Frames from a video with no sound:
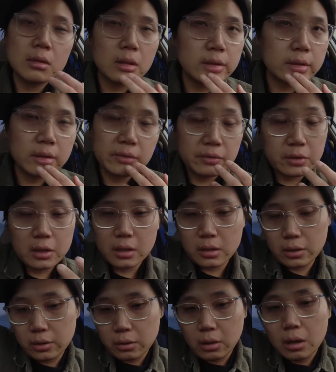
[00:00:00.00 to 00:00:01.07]
I say if you got
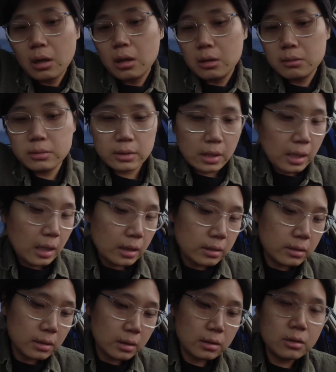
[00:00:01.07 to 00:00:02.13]
your arms,
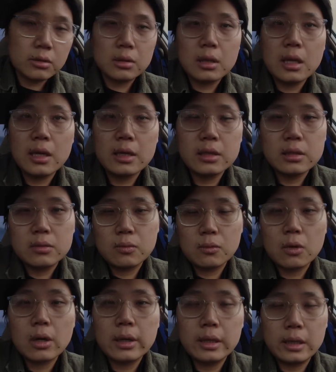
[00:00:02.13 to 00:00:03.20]
hands, and your legs
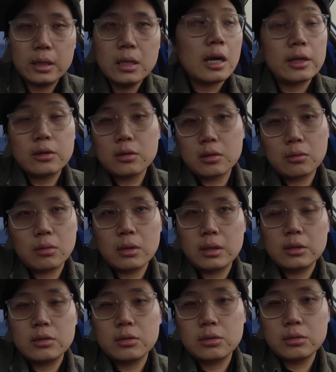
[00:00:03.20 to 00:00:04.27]
working, and you're
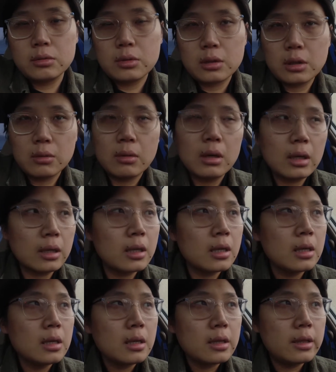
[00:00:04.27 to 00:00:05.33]
willing to do dirty work,
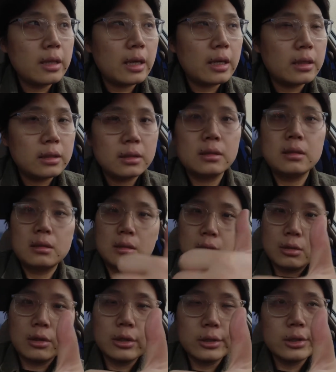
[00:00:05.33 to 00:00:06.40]
then
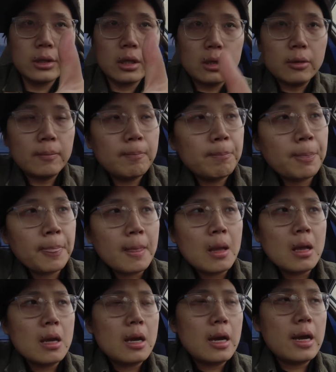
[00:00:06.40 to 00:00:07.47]
you're good to go.
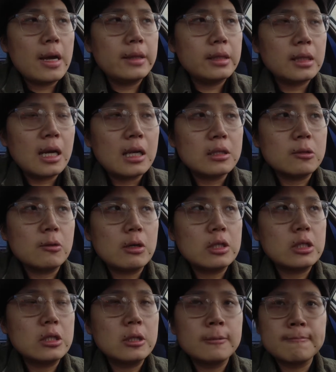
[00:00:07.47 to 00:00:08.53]
And the last
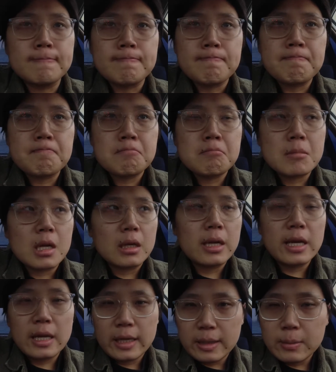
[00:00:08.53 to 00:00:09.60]
question,
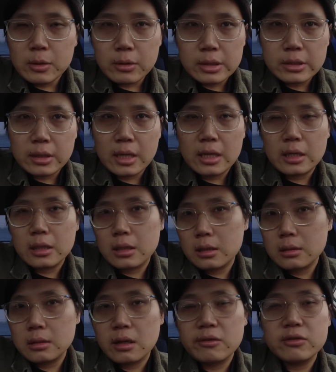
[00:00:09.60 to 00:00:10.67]
can I immigrate to
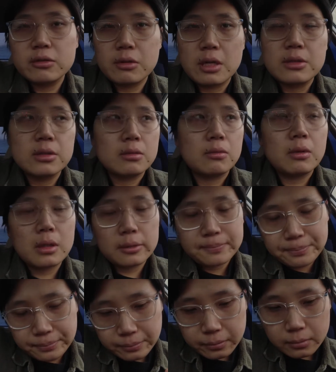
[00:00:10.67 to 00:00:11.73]
Canada after graduation? Well,
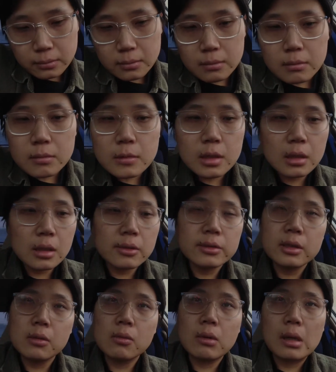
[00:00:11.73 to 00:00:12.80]
I was
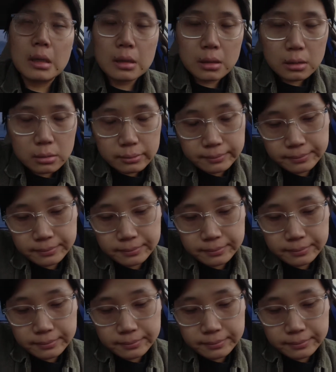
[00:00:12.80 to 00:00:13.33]
like, well,